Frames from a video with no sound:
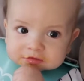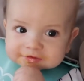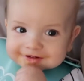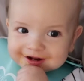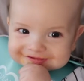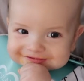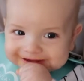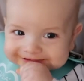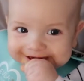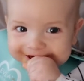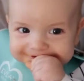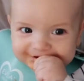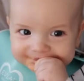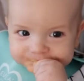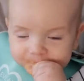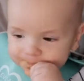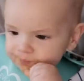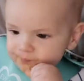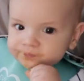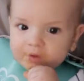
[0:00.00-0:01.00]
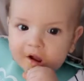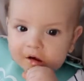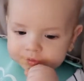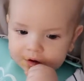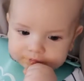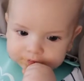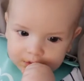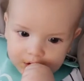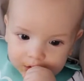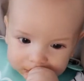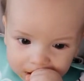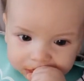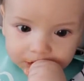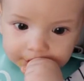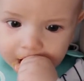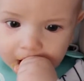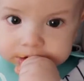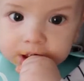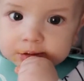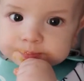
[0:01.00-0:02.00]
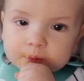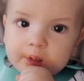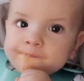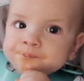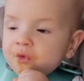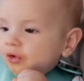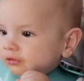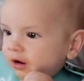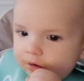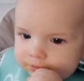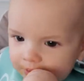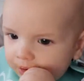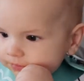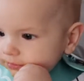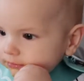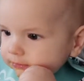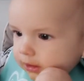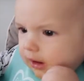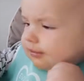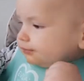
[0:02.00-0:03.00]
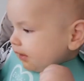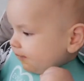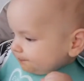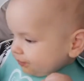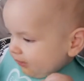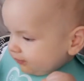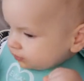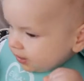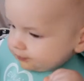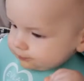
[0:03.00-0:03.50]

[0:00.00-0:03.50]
is that it entertains him. Lately, he became